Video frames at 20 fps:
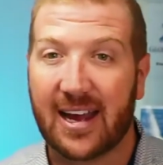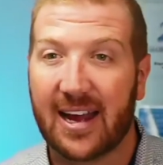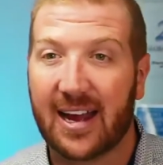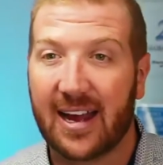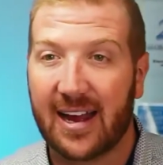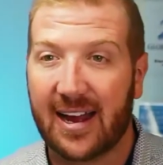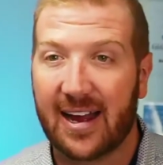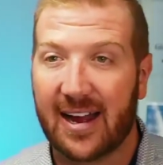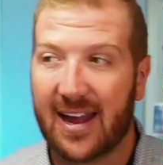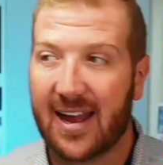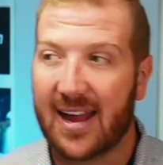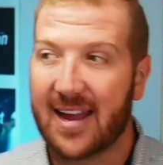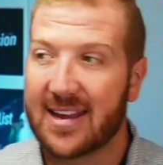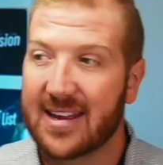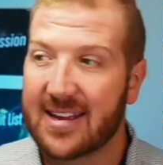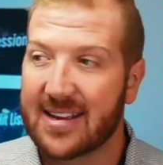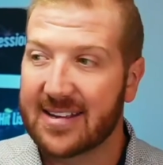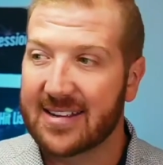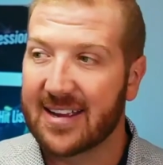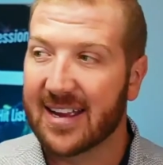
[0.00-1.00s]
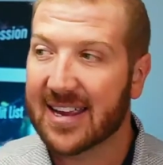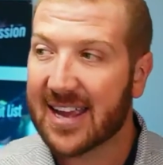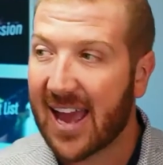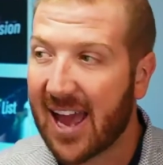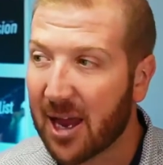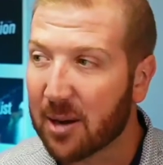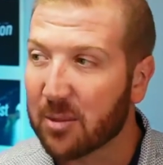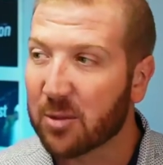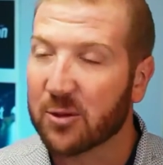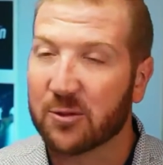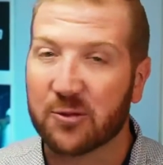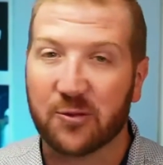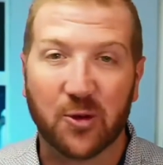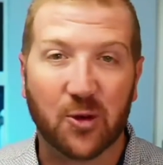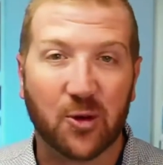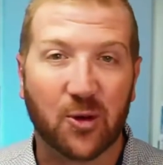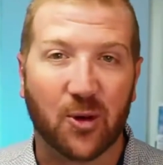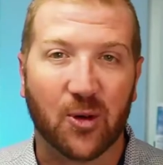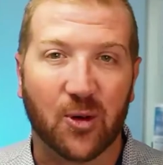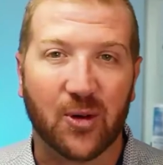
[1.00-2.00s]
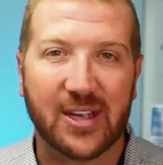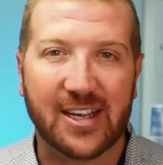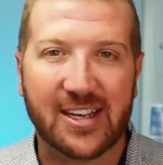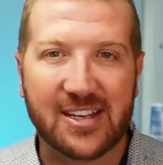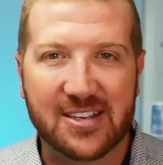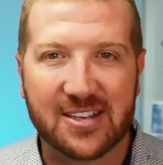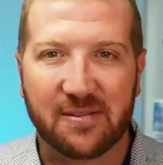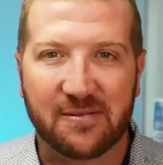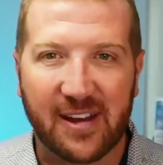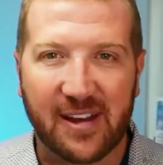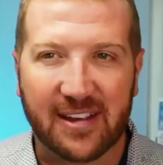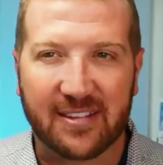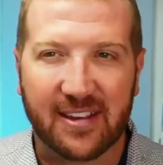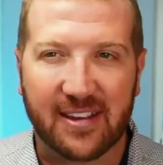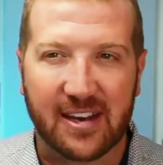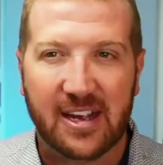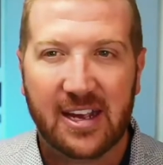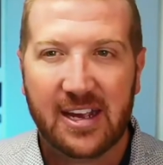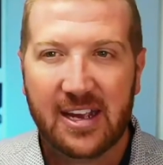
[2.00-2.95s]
accountable for is the fact that